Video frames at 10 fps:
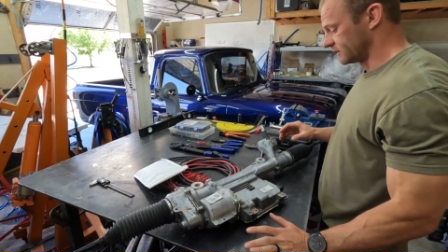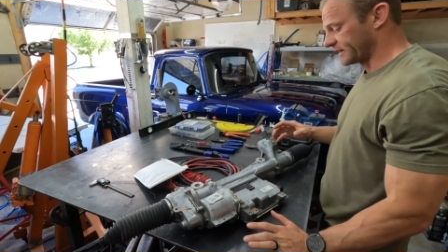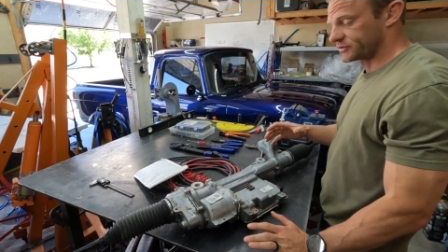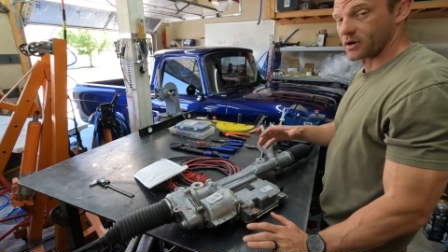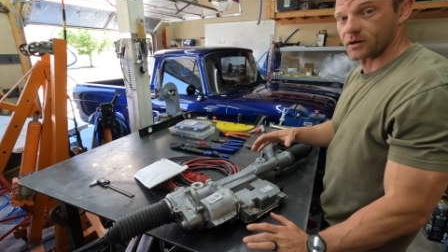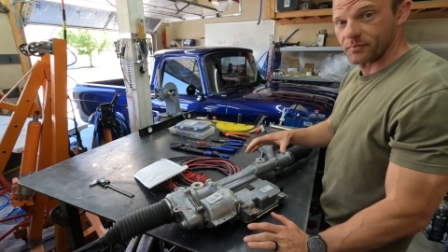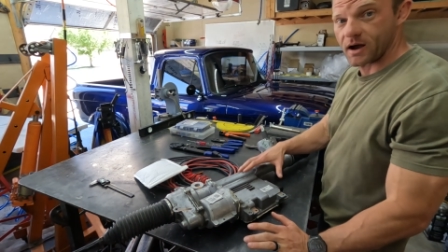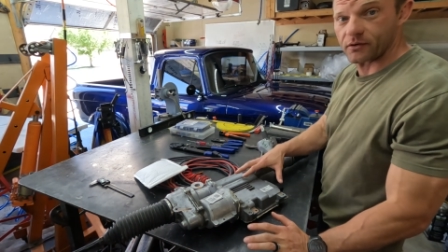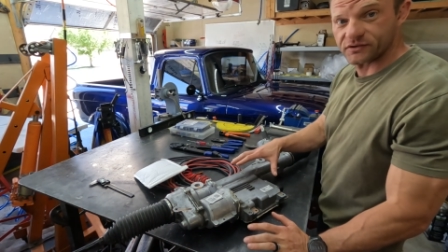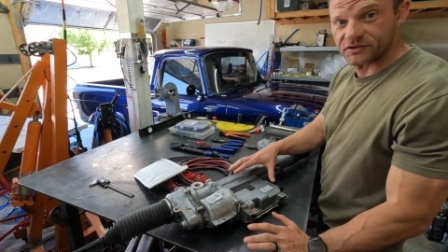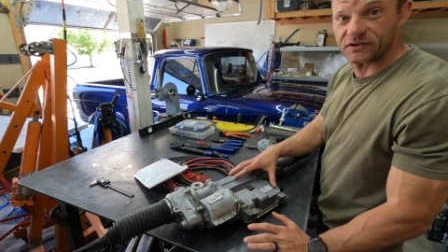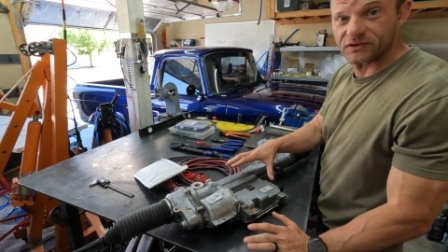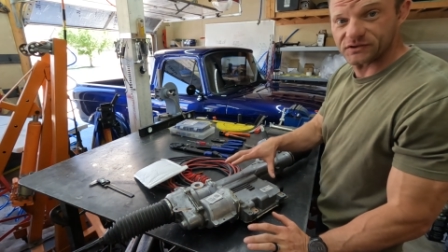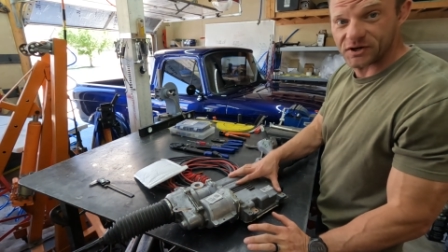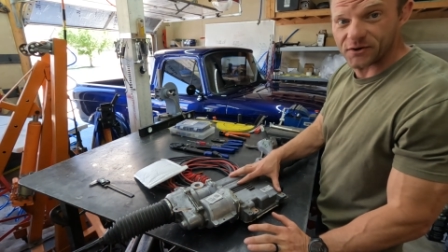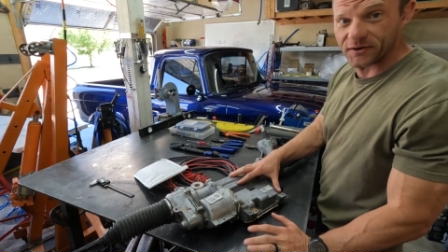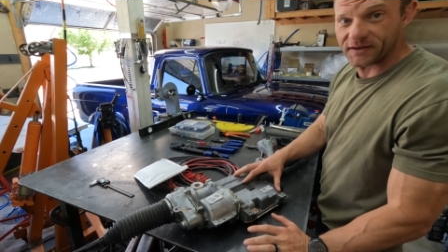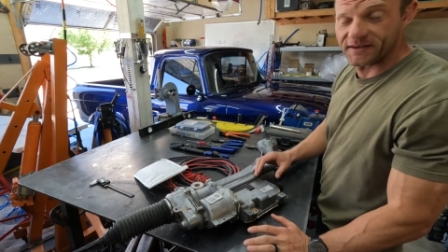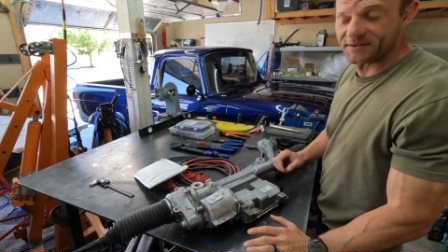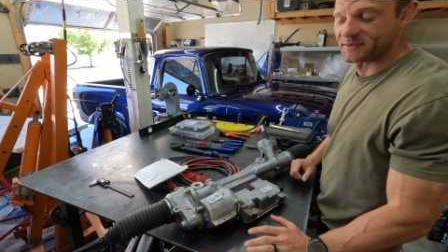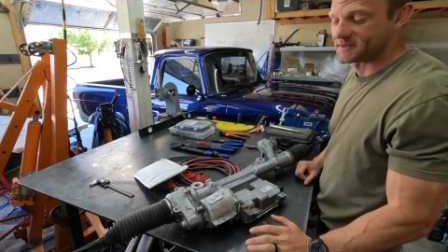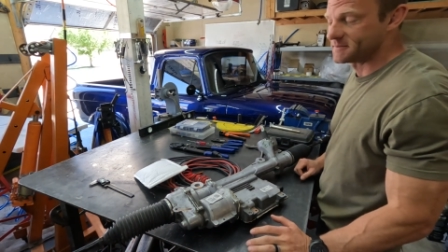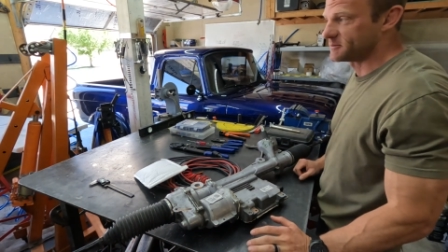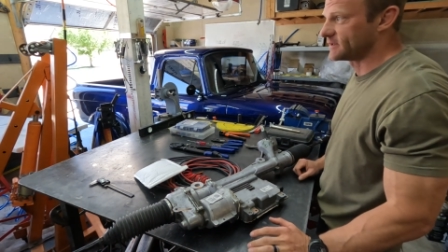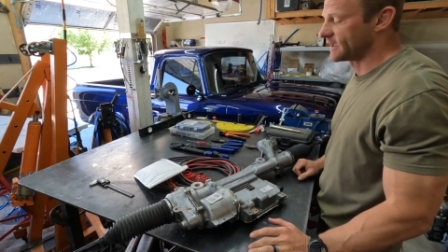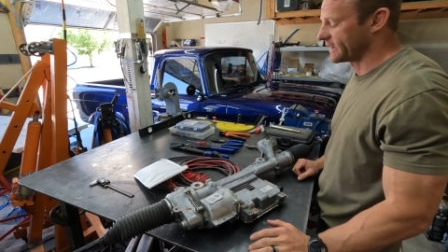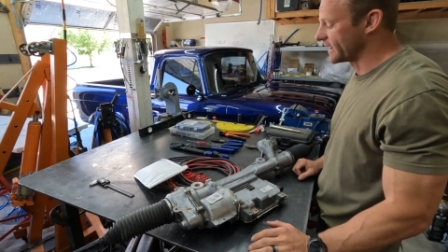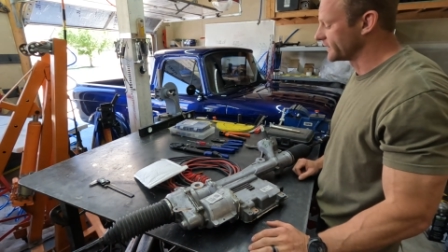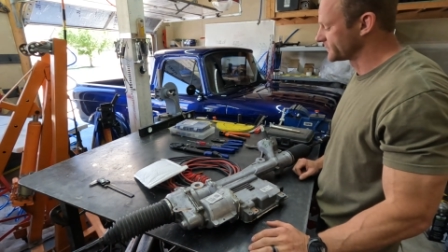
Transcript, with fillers: Electronic Power Assist Steering is the EPAS.